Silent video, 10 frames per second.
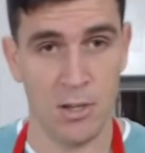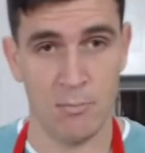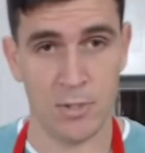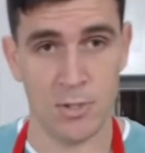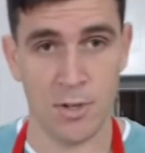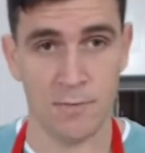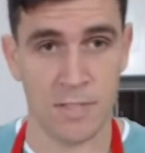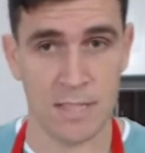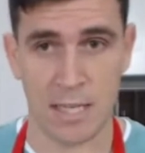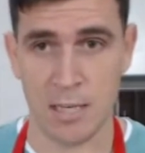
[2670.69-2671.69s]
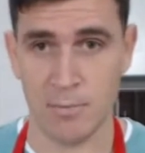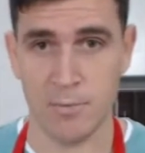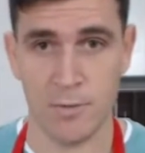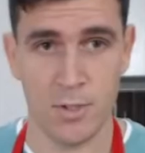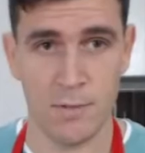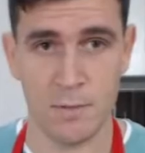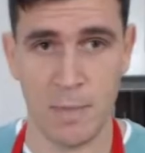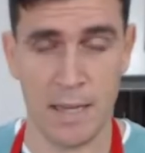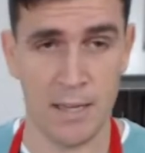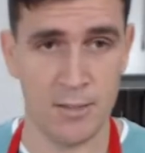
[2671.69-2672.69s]
But you don't have to sign up or you don't have to
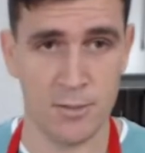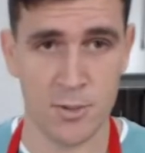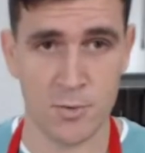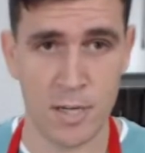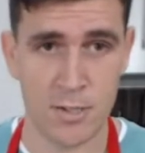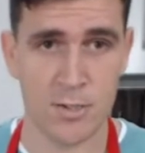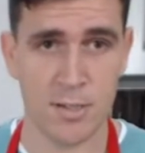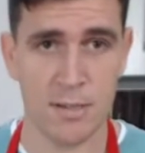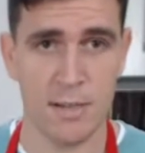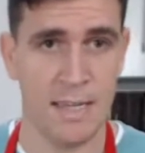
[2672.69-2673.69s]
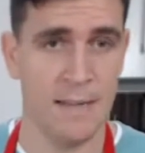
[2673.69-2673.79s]
pay. You just register.